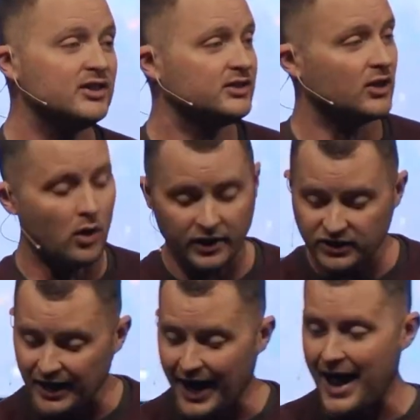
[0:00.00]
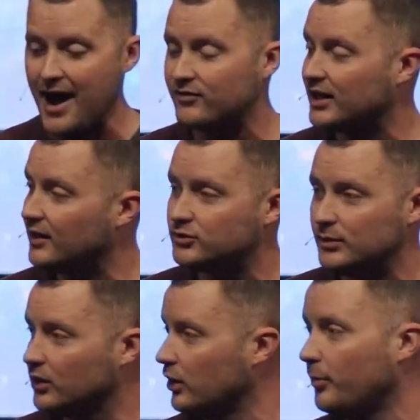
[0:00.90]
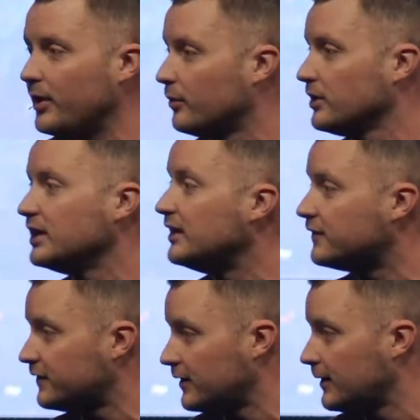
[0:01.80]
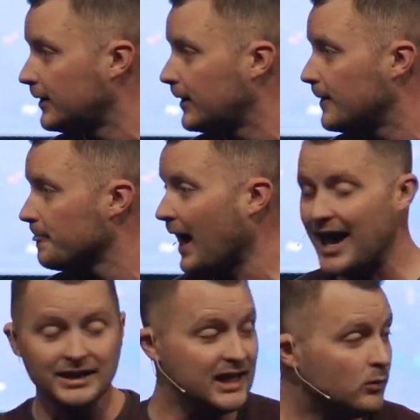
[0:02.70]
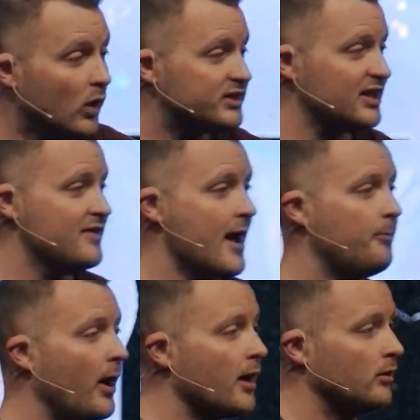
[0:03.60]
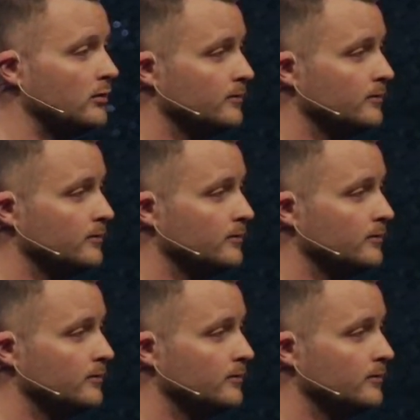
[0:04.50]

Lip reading: It's the only thing I have that gives me a little bit of relief. I need what's in that bottle.